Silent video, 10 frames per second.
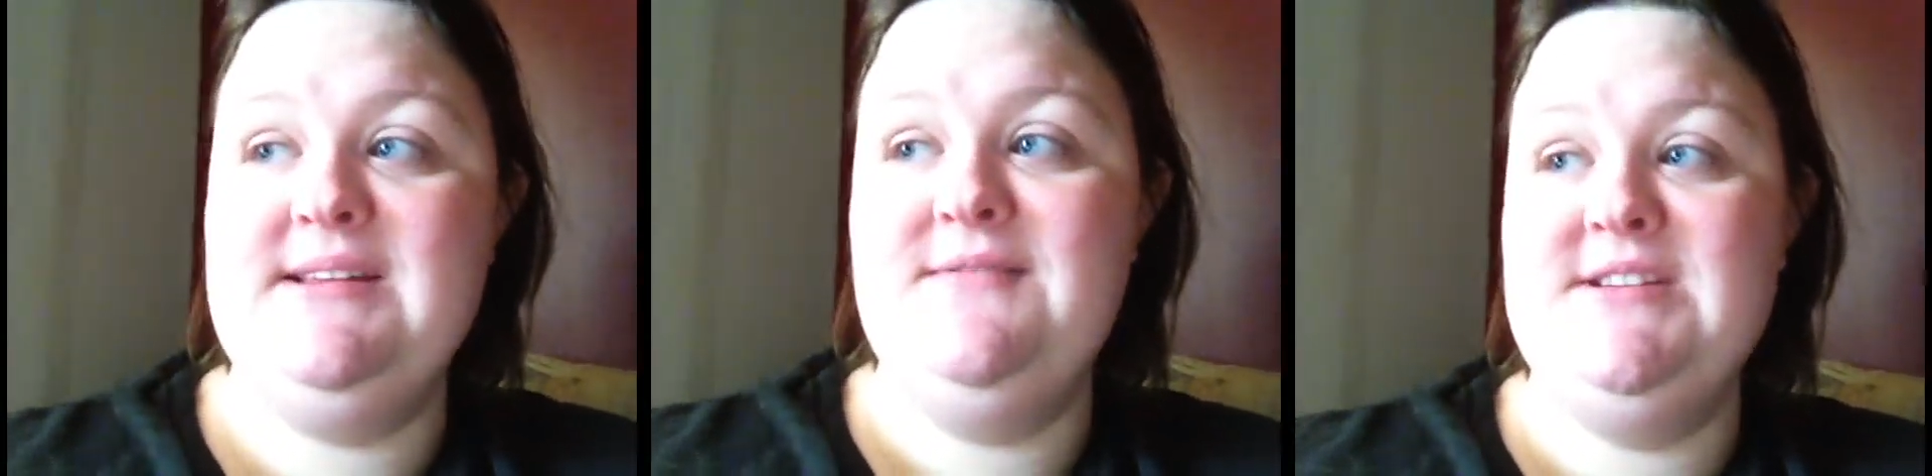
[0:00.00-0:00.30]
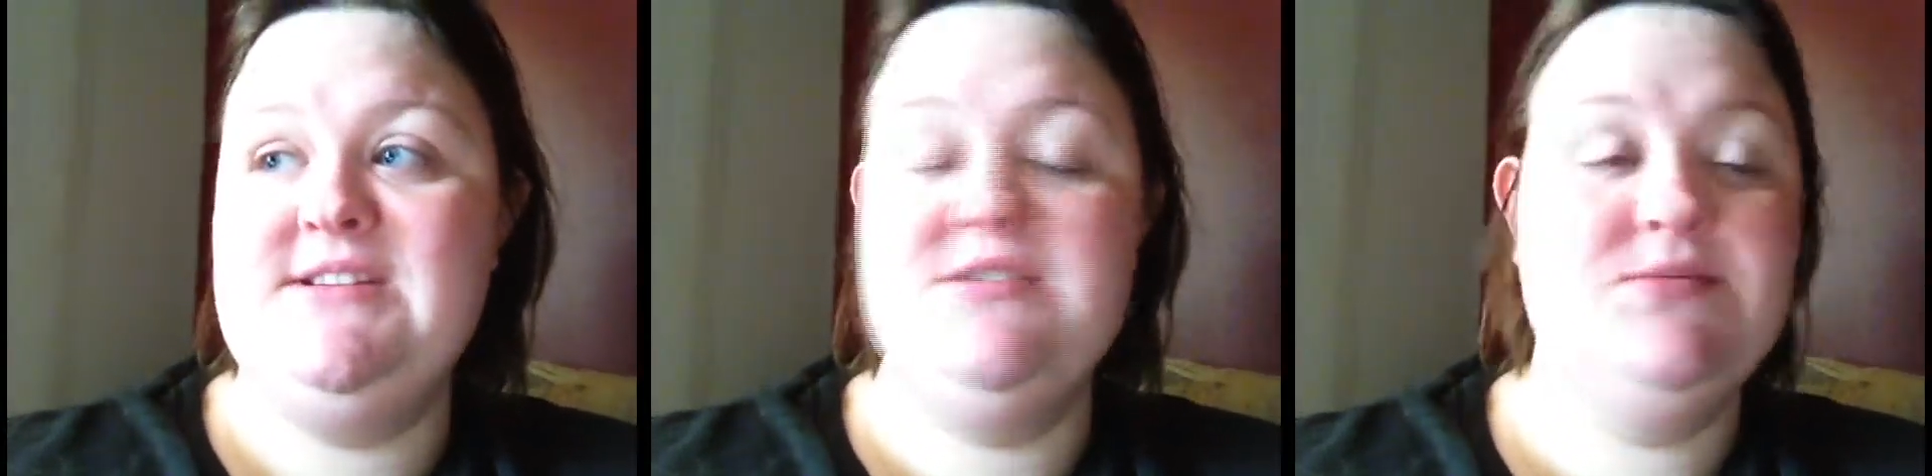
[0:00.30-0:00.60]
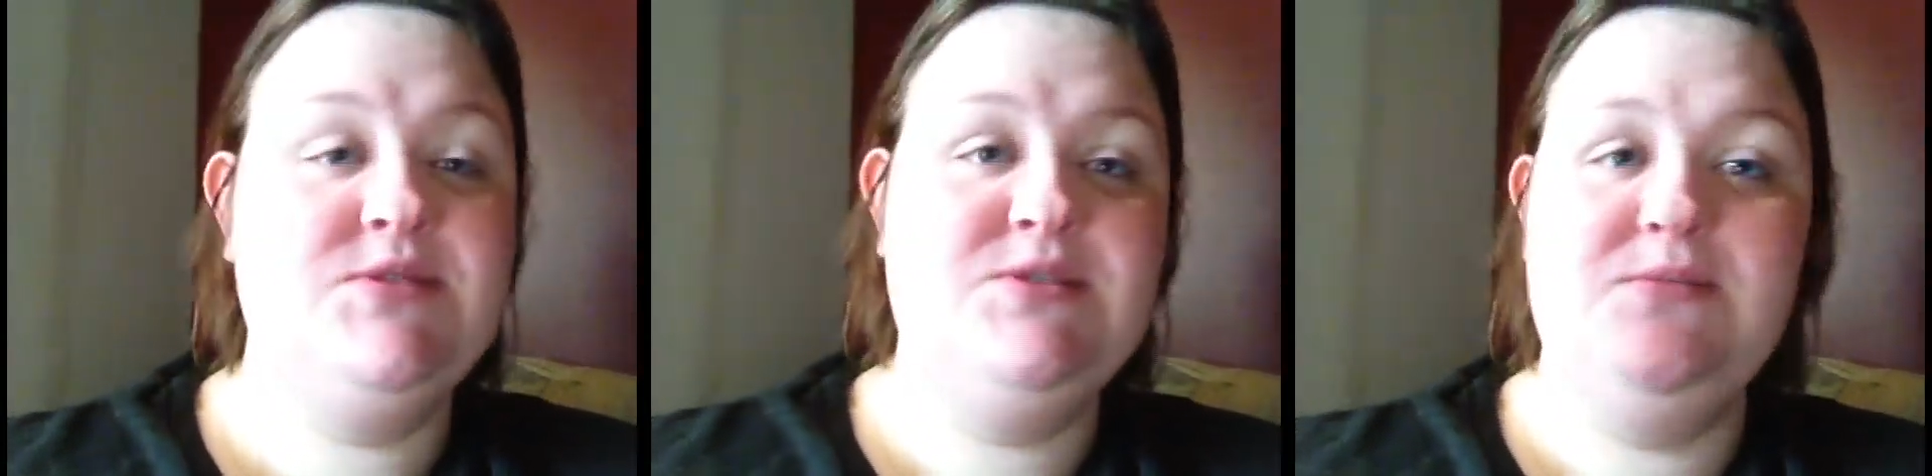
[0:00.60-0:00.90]
which is
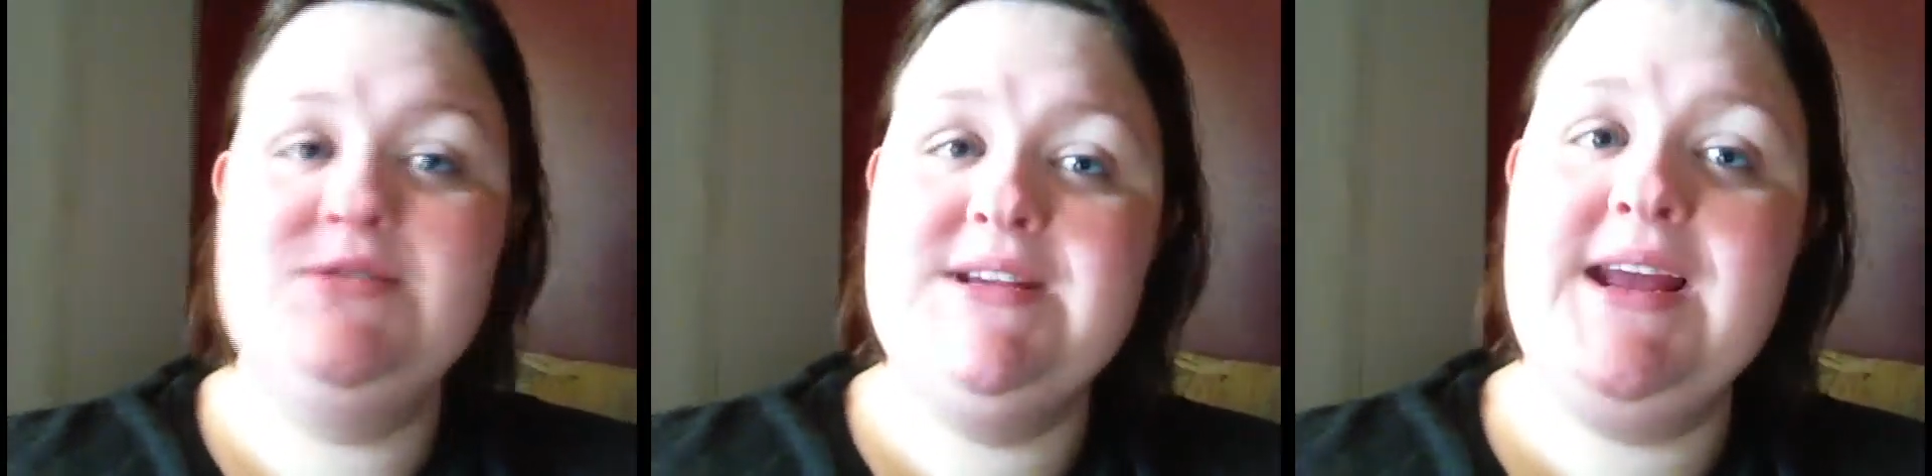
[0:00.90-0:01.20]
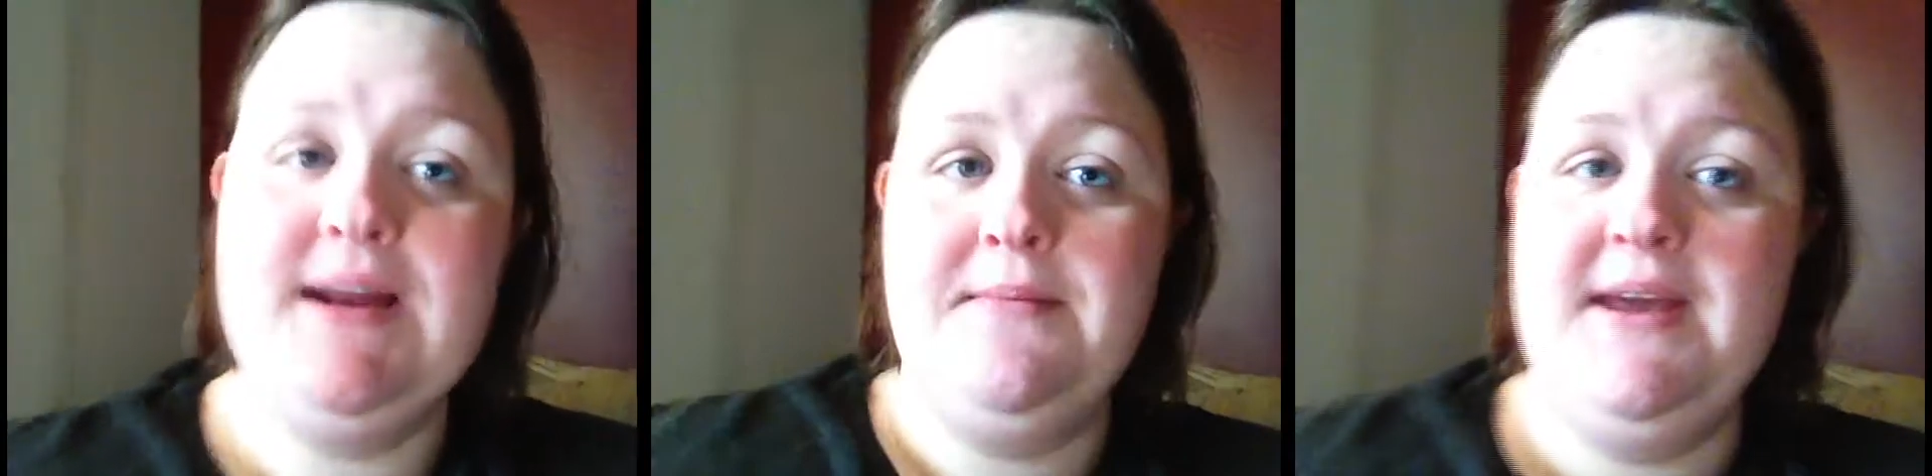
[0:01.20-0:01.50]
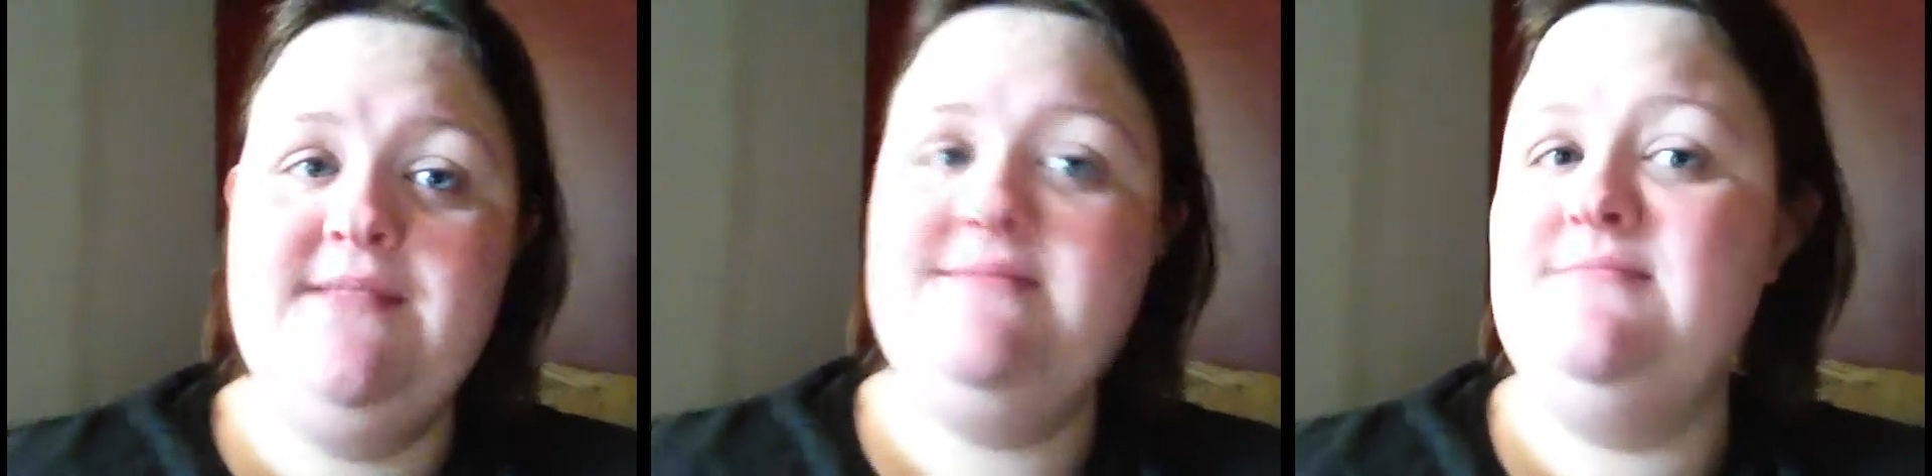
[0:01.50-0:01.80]
mostly anime,
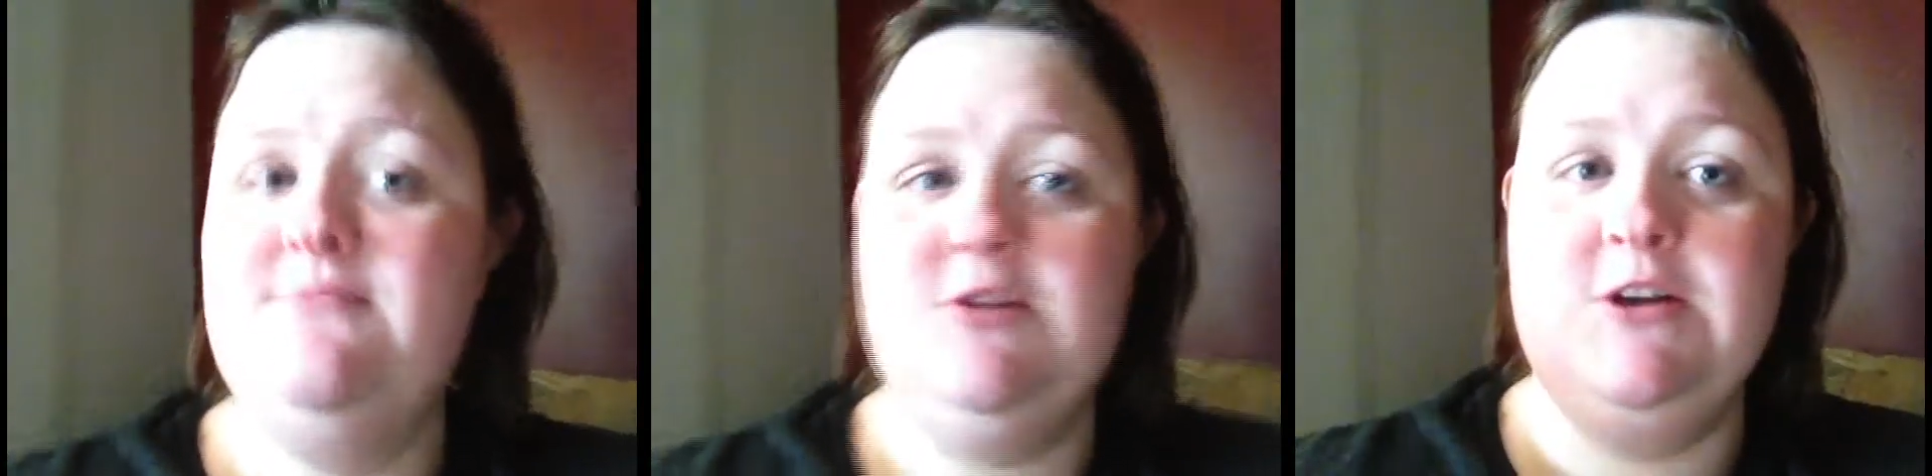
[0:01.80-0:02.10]
warning you now,